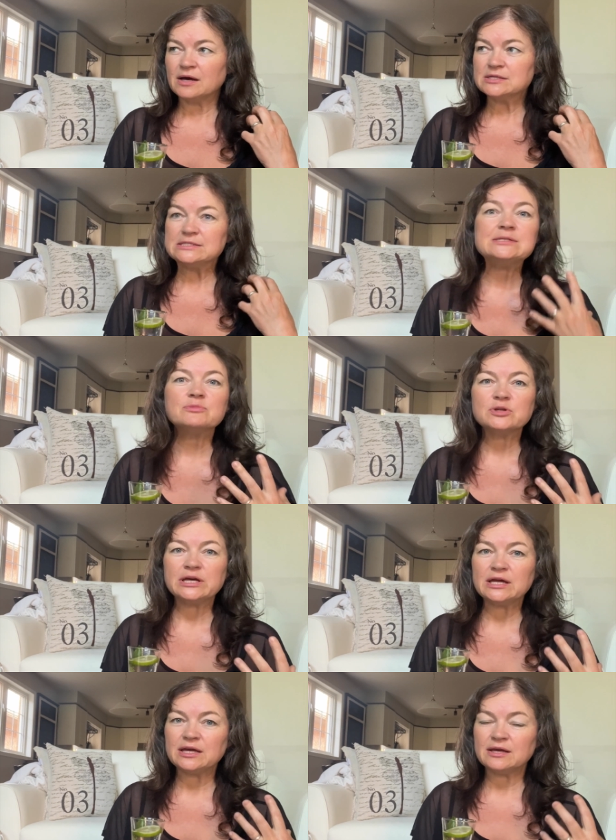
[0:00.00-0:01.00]

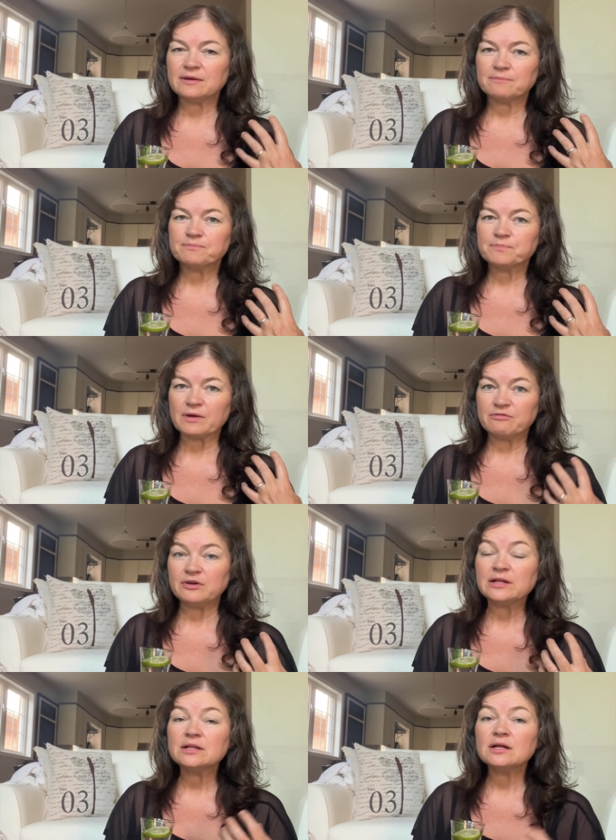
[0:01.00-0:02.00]
stimulating
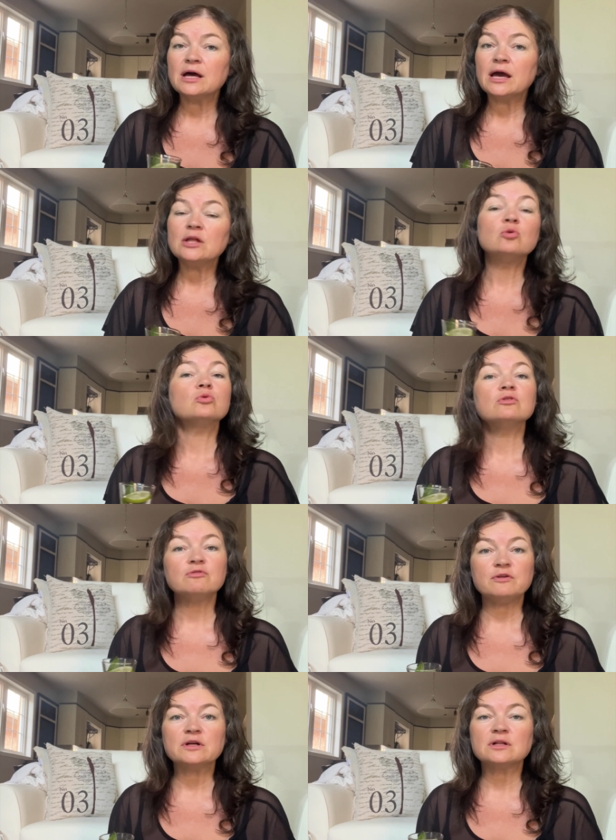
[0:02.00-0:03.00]
feel, and you wouldn't
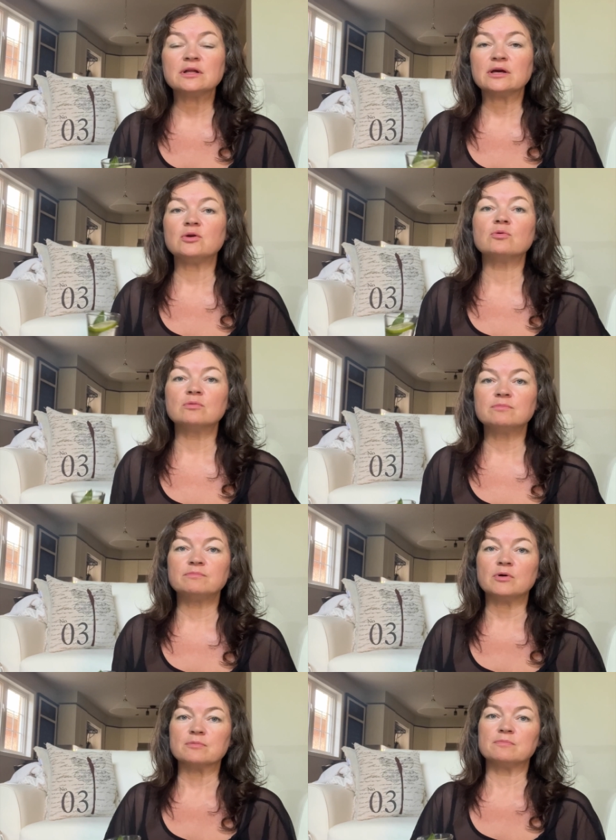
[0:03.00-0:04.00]
feel like
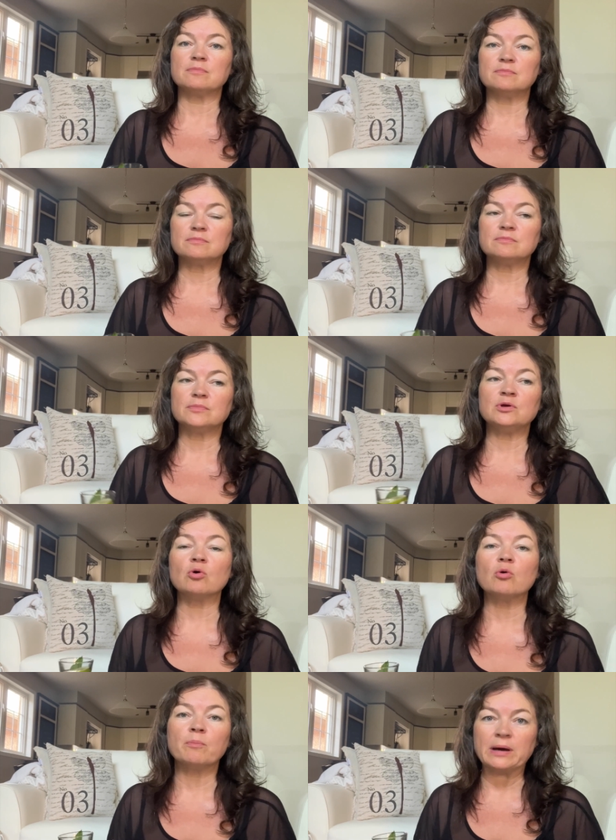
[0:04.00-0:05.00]

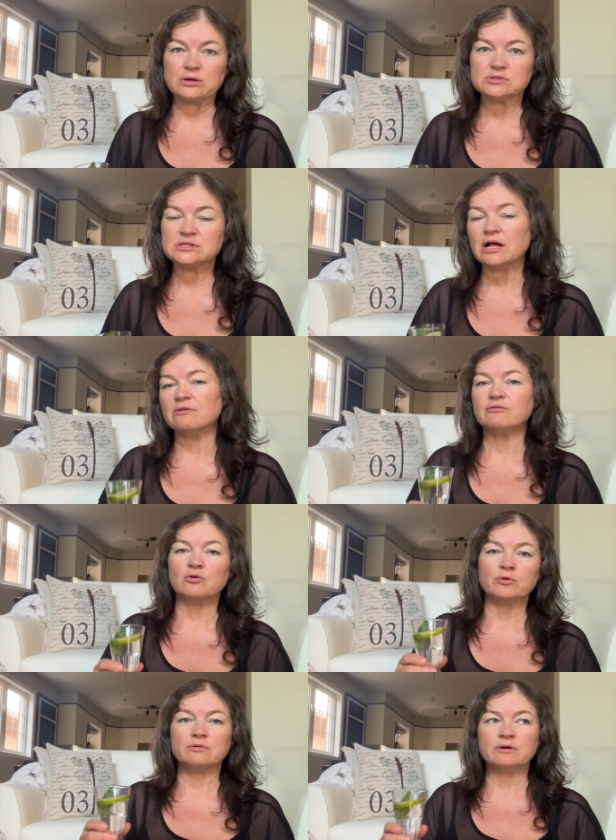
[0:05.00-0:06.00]
you're by yourself
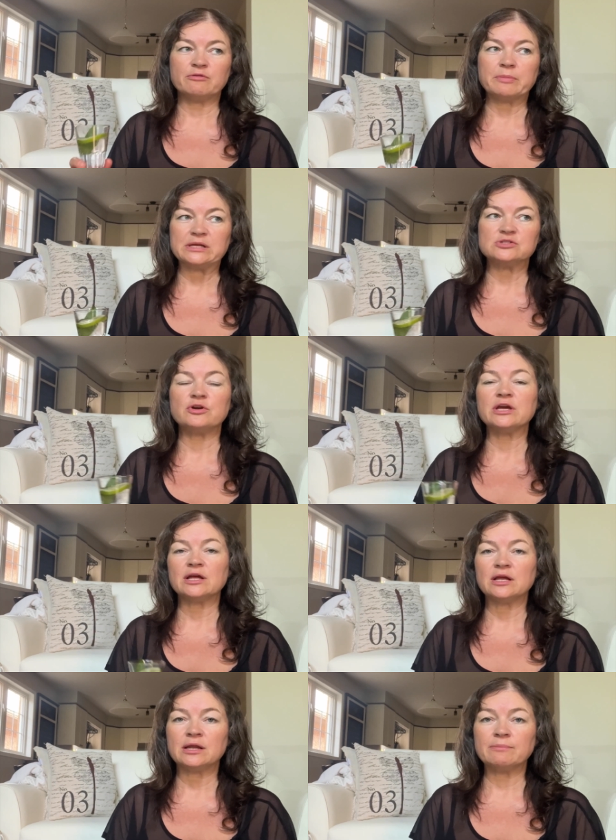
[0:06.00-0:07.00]
or everybody's
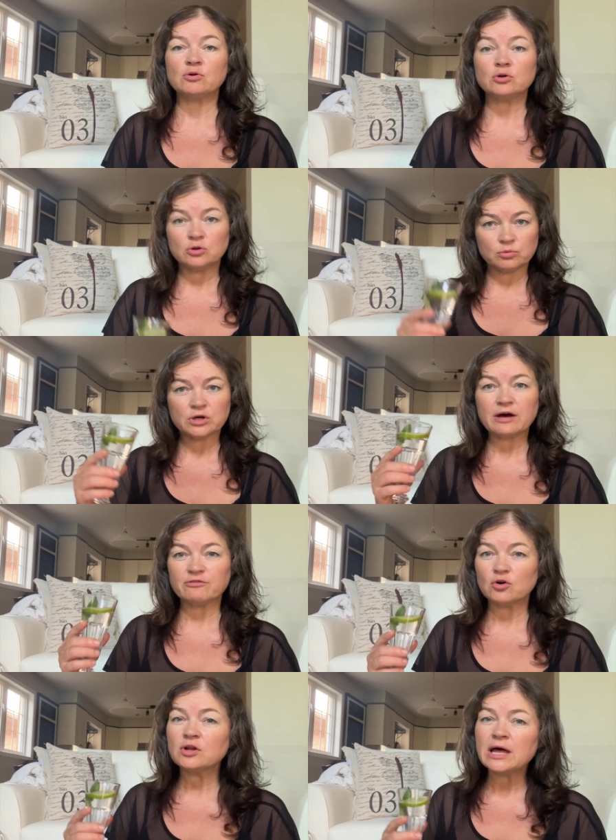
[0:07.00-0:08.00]
drinking and I'm not. You would
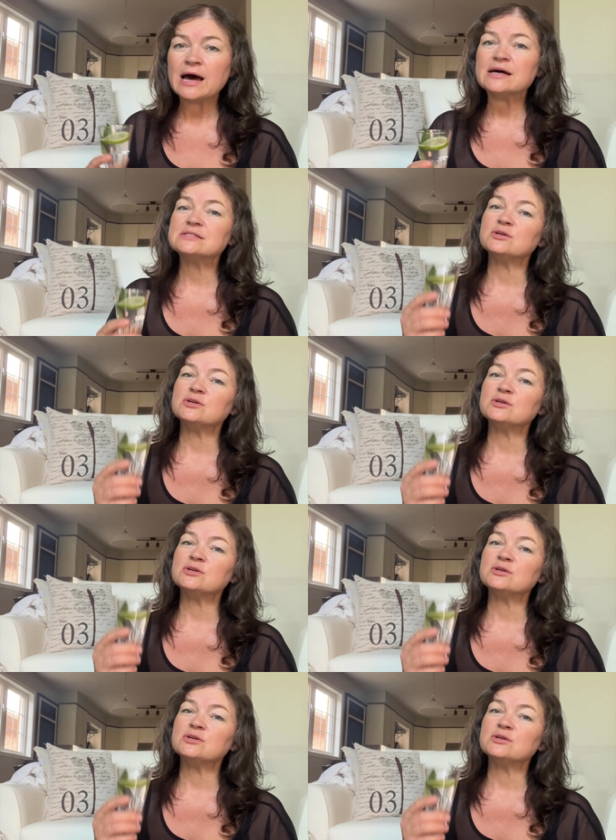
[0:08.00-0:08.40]
have your glass,